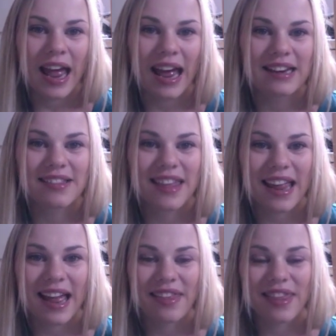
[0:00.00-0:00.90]
and
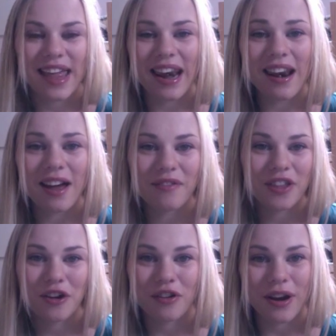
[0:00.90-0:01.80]
they love
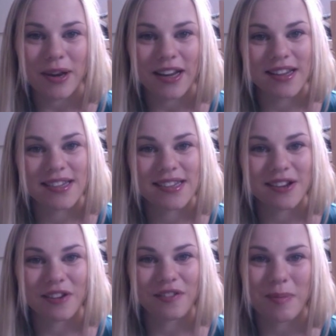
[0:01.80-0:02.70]
the creaminess
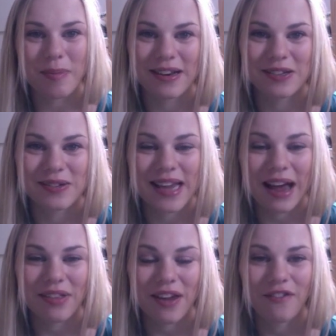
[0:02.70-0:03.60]
of the pencils,
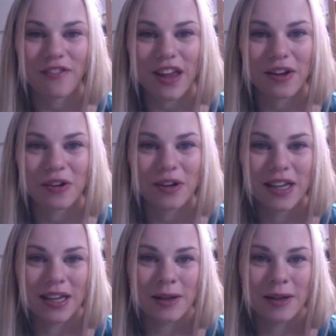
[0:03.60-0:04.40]
how they feel.